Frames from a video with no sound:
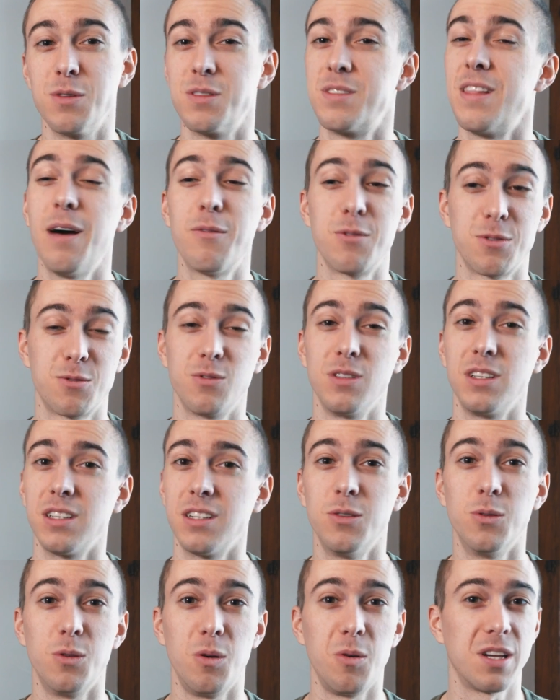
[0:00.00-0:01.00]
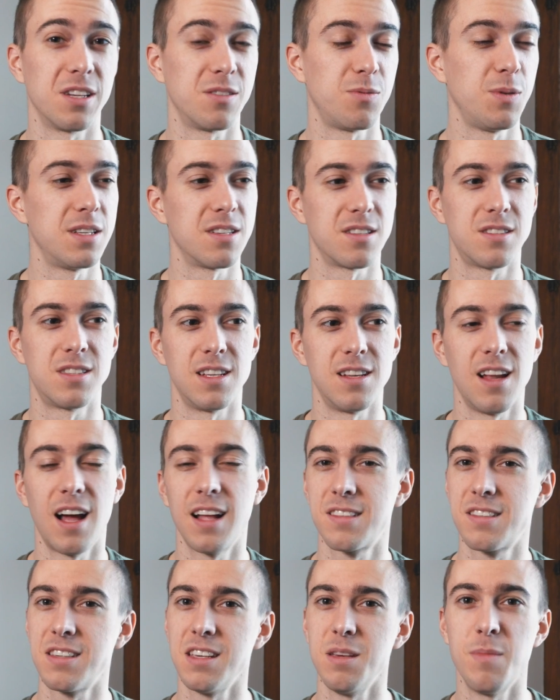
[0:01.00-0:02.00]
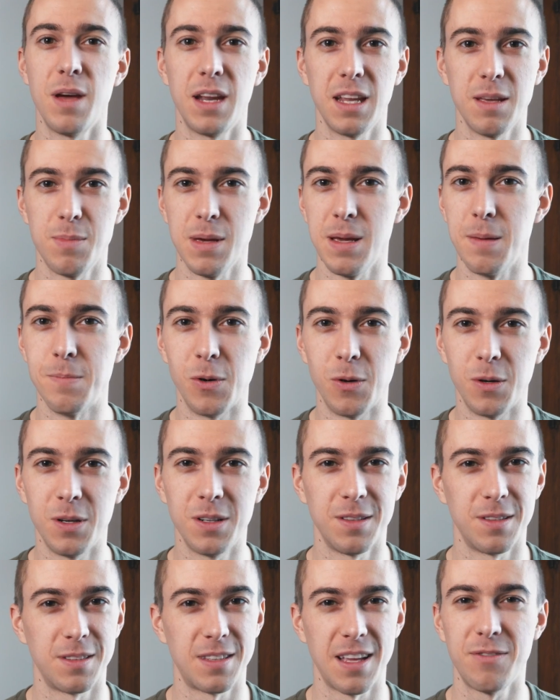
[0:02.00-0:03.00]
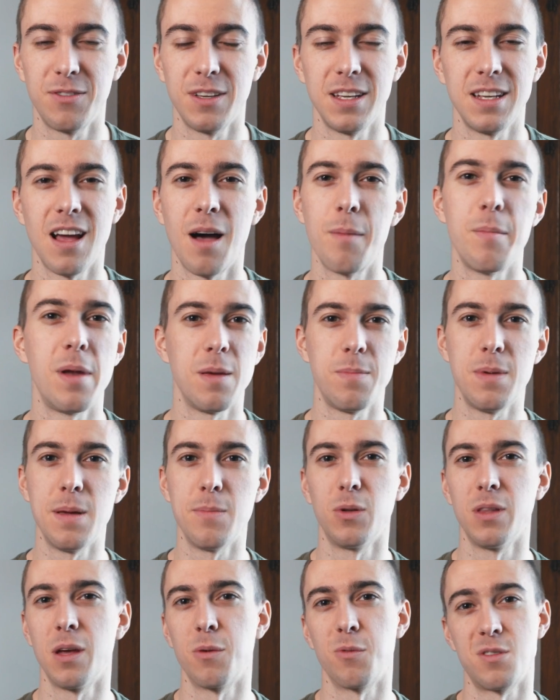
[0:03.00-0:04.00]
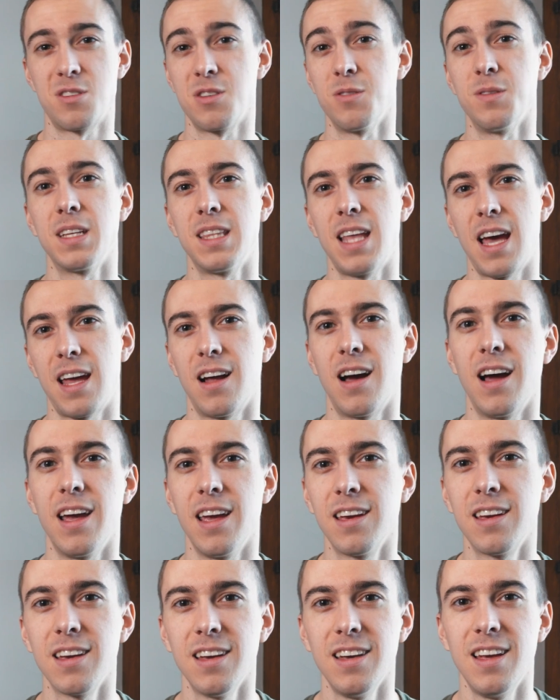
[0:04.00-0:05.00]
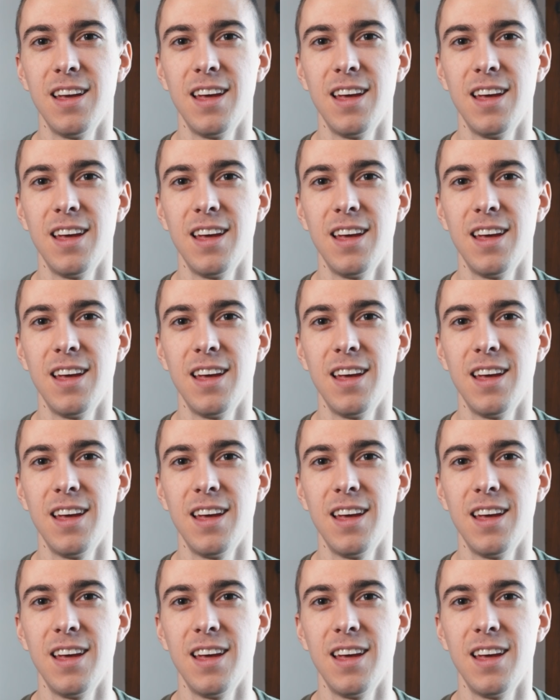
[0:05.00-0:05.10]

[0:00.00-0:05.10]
That was really cool because we just did not see many people, definitely not many people that were doing that hike.